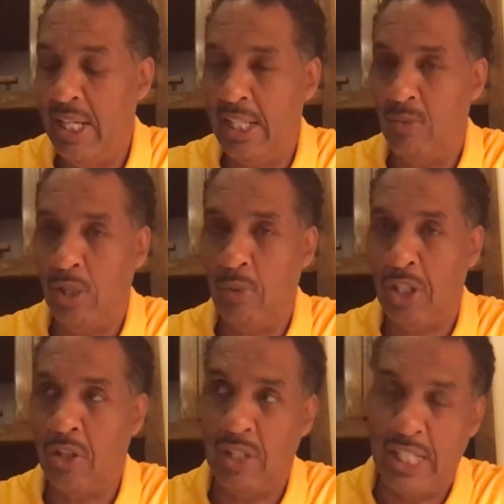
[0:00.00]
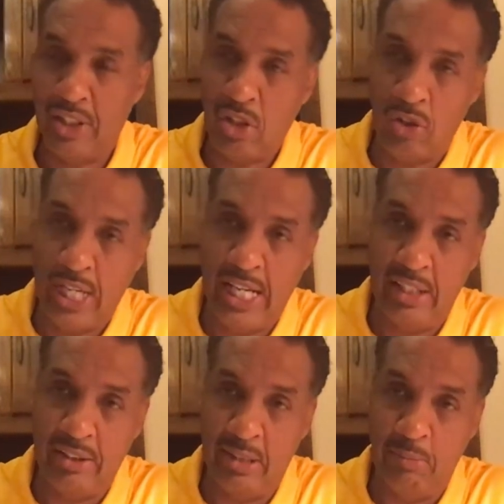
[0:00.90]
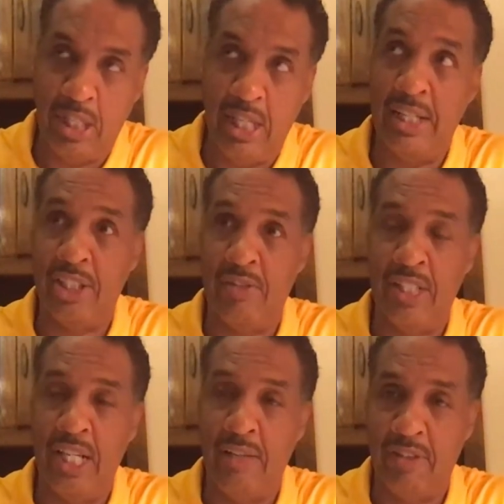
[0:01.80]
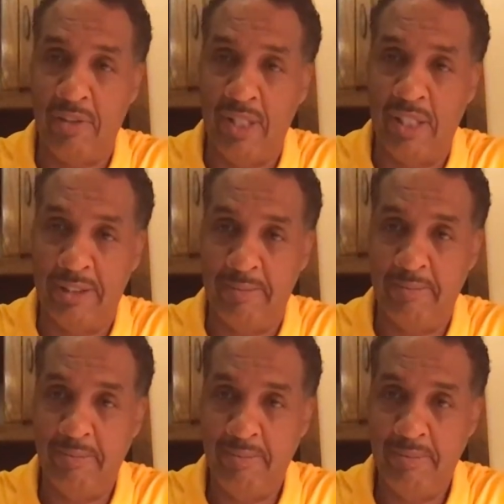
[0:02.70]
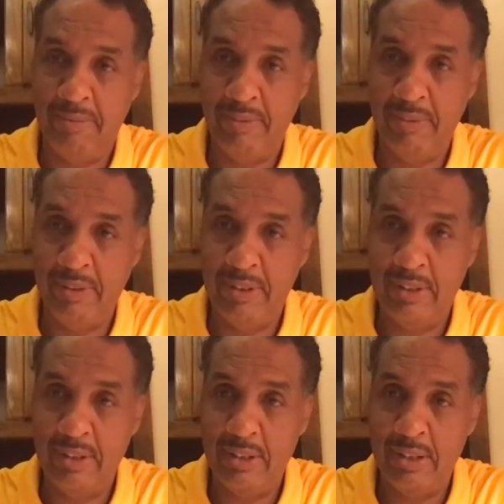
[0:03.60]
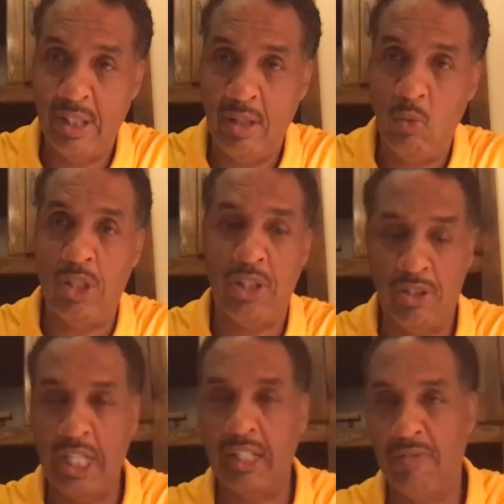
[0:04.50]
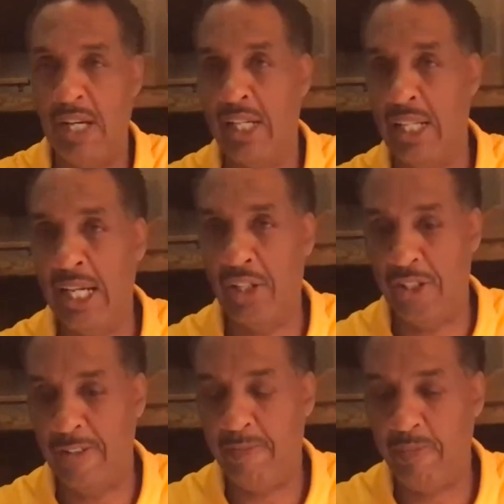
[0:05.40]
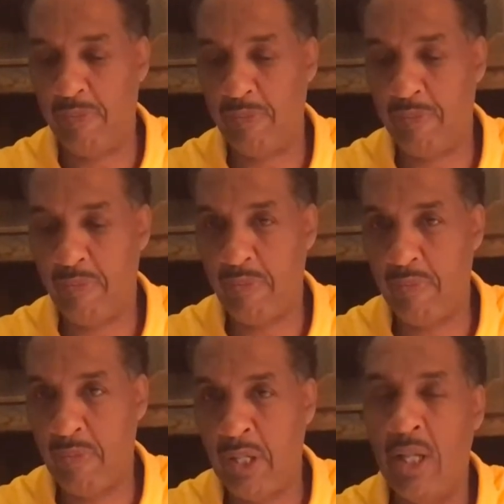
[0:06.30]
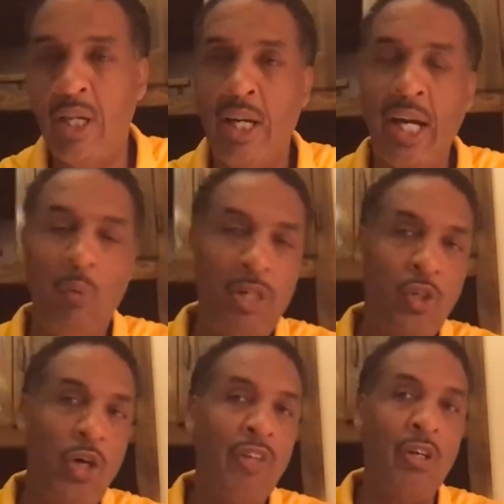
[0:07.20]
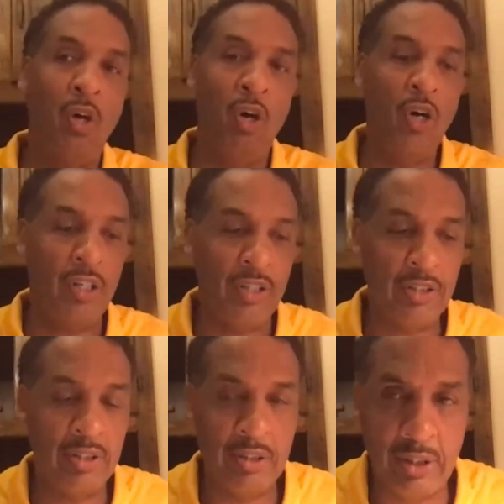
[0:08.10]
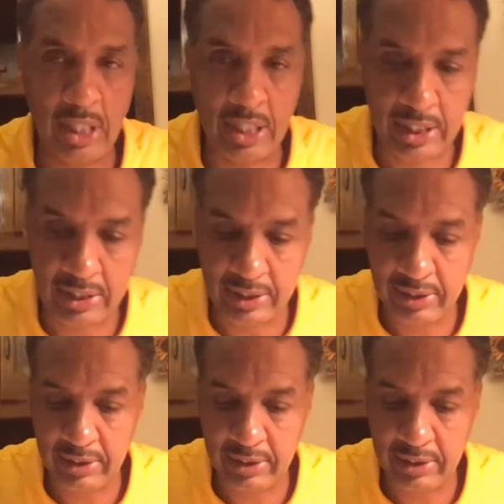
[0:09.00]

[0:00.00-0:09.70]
And where we're going, let's go down, implies they're in the heavenly realm, which is their divine nature. And we saw the order uh,